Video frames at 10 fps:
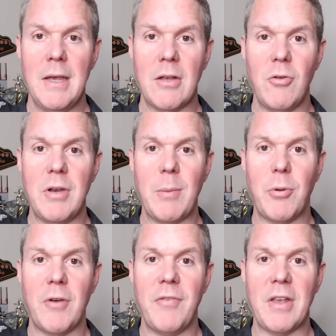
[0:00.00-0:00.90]
including a
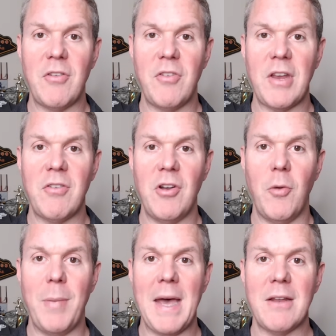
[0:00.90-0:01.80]
perfect 6
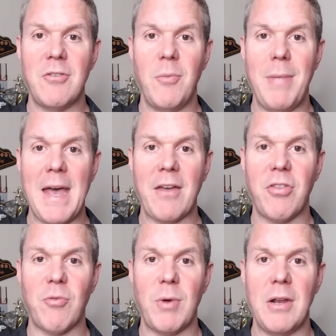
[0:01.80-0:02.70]
0 back to back
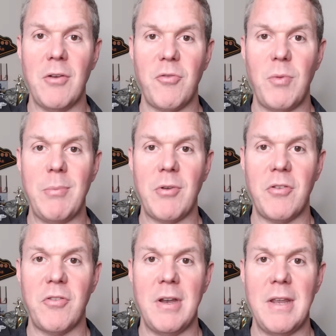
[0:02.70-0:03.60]
3 0 sweeps on
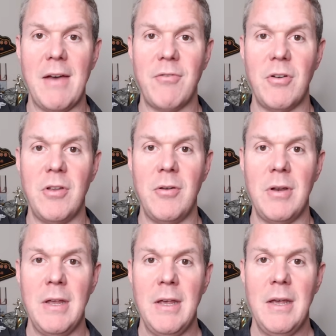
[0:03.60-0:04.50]
Sunday
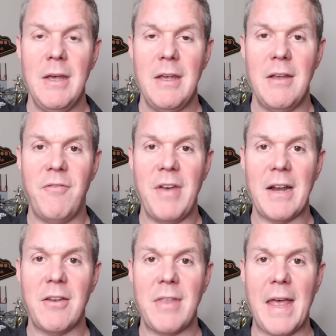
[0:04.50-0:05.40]
afternoon in
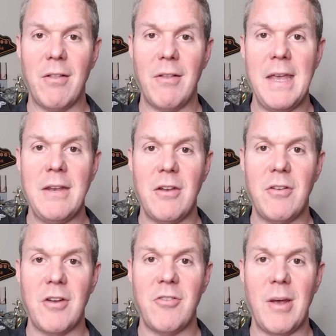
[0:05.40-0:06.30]
fact, that late
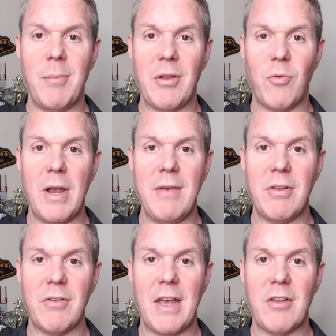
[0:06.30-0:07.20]
touchdown by the
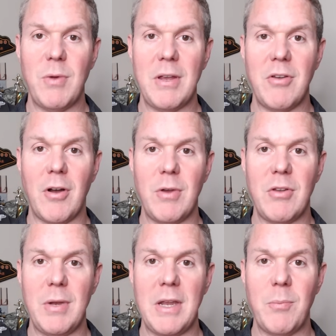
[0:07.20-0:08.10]
Ravens last week is the only
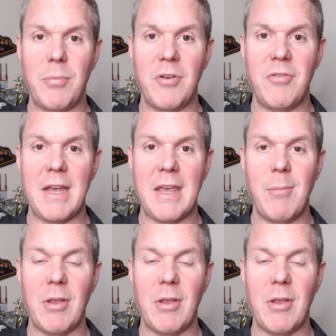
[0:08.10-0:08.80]
reason we didn't push that game.